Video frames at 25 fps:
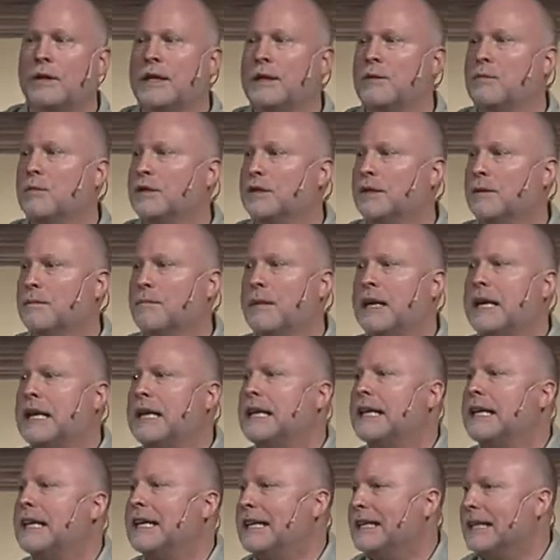he wasn't
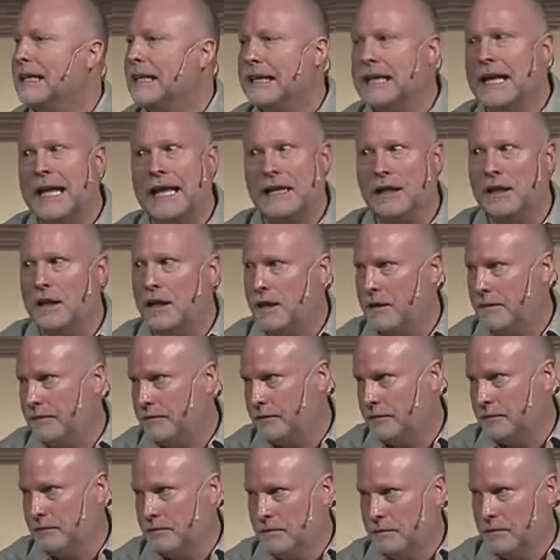mean, and he did it out of
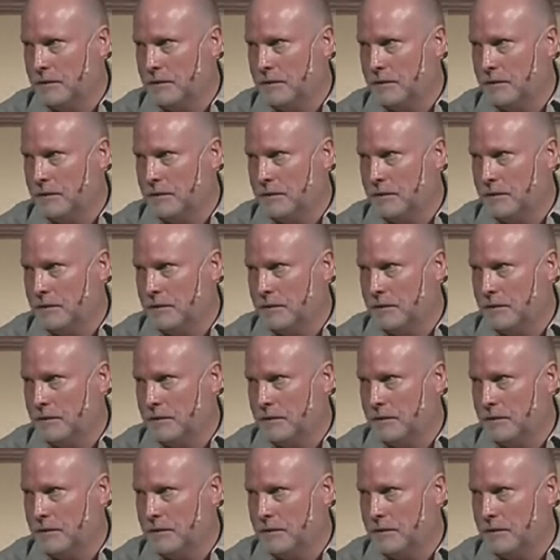love.